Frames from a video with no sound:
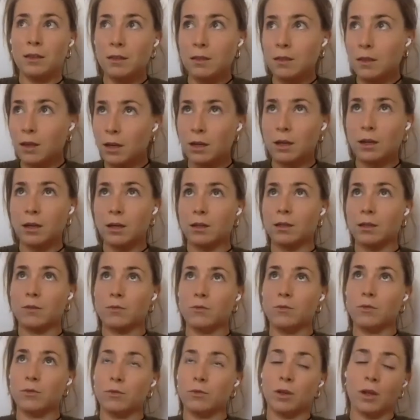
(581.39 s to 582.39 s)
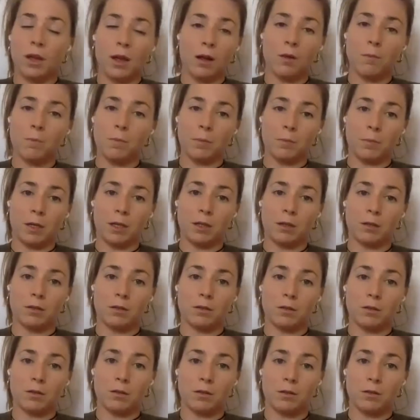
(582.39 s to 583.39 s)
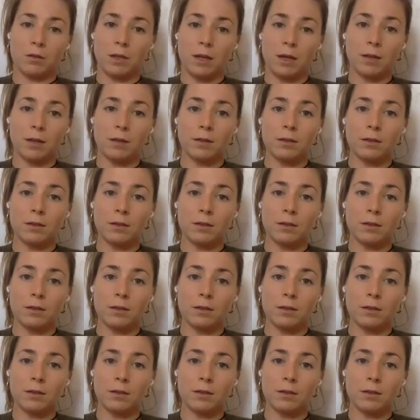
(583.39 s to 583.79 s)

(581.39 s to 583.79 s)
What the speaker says: think it could help a bit on that.